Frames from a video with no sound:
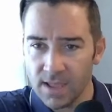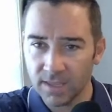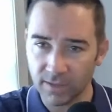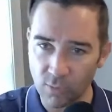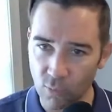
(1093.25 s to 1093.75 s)

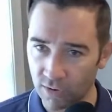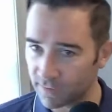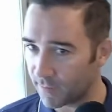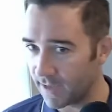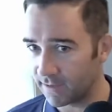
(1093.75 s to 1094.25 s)
Get the
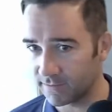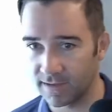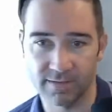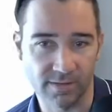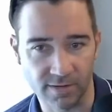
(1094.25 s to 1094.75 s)
workspace,
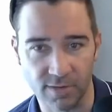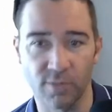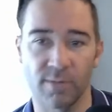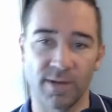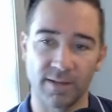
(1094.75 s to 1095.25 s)
necessary
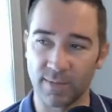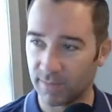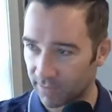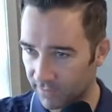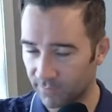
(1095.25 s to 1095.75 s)
equipment. Maybe
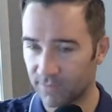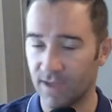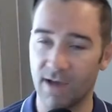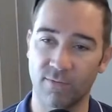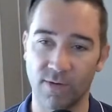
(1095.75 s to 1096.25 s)
there's some
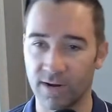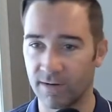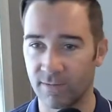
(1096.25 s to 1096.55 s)
software.